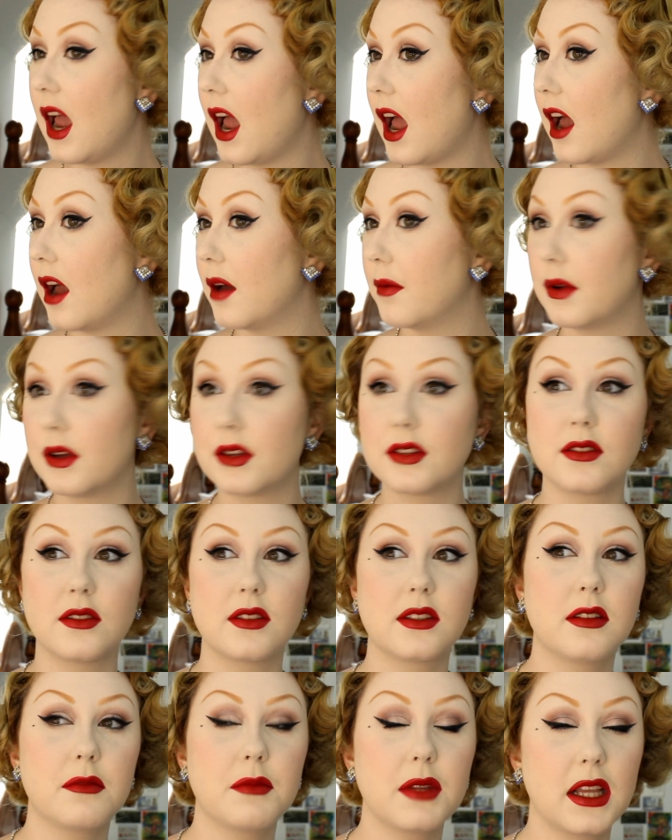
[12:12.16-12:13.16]
So
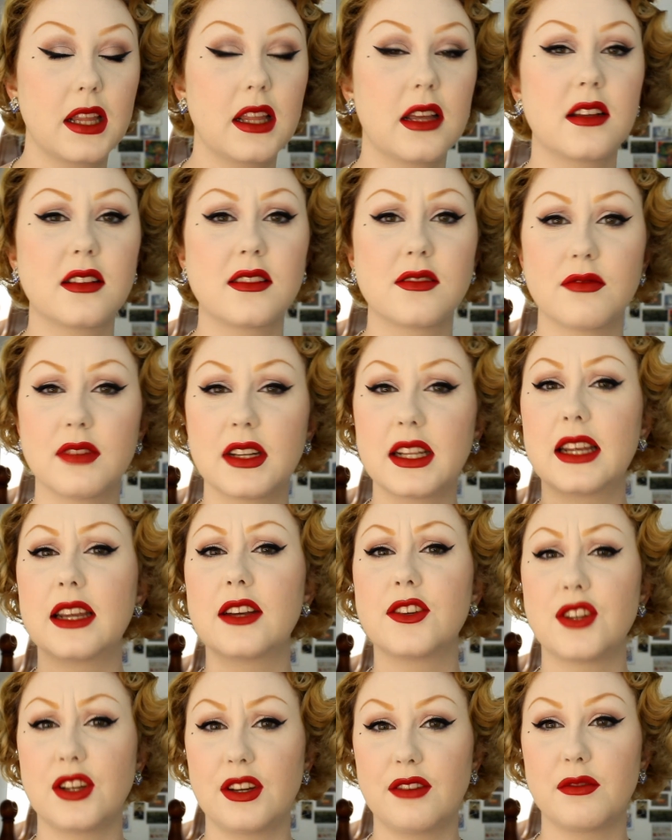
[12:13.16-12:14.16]
it's something that's really
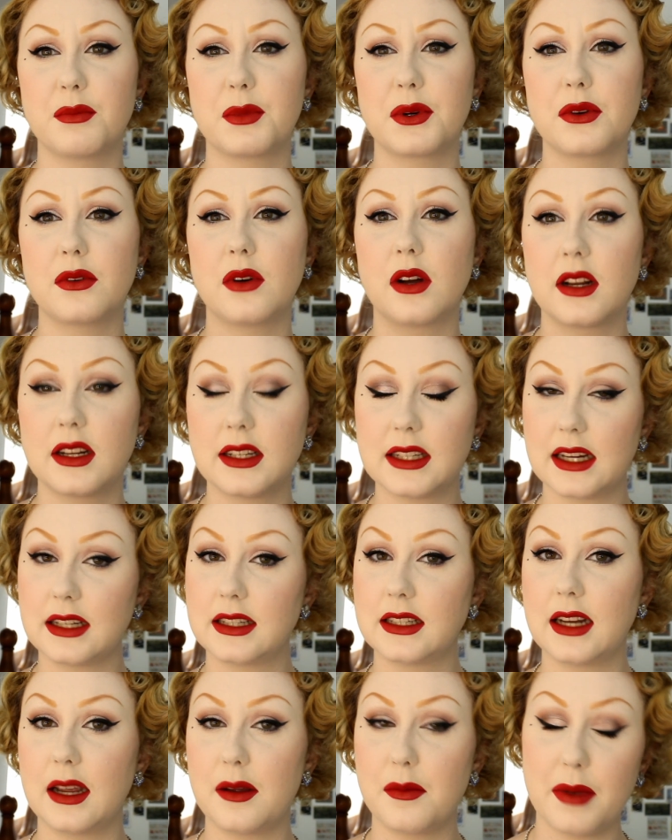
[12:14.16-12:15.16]
achievable on a
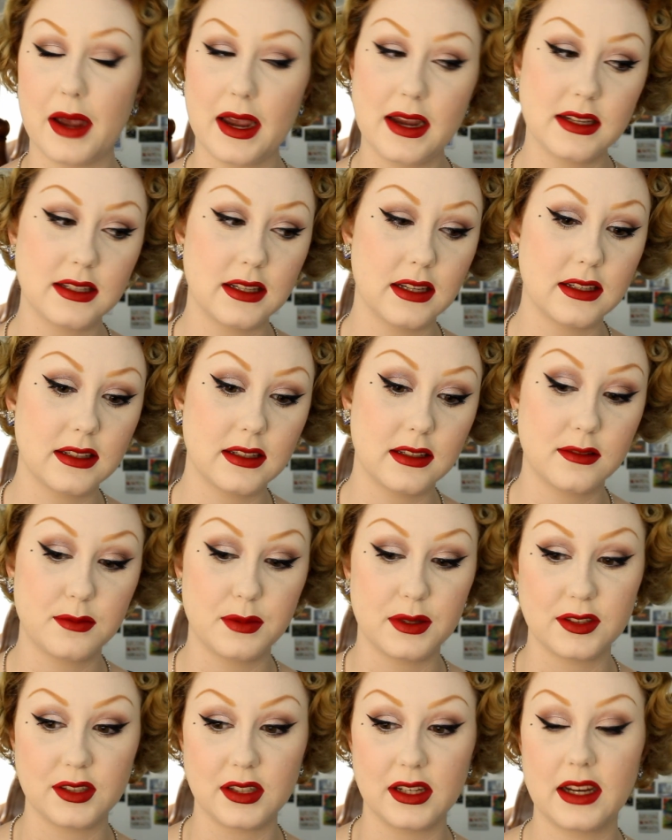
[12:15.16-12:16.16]
day-to-day basis,
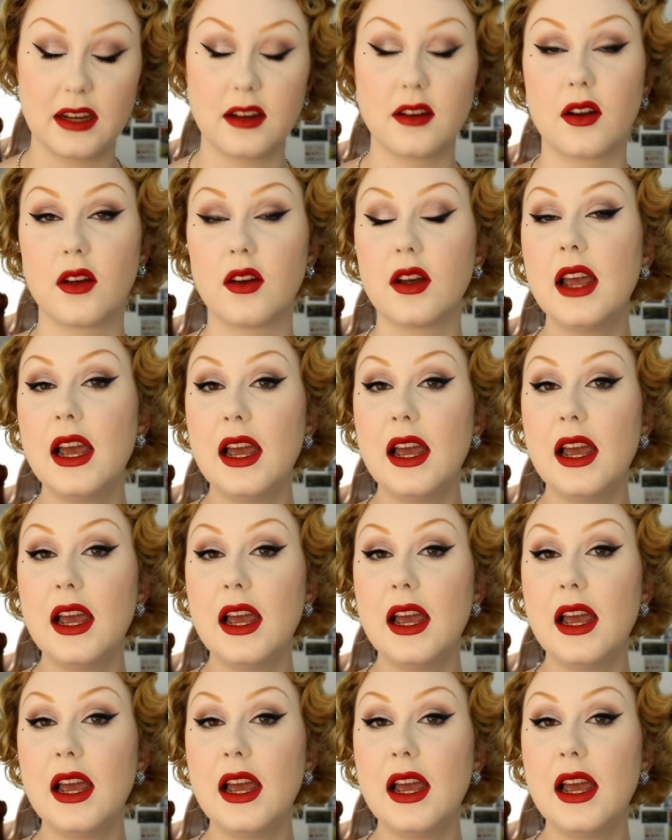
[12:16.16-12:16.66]
especially, you know,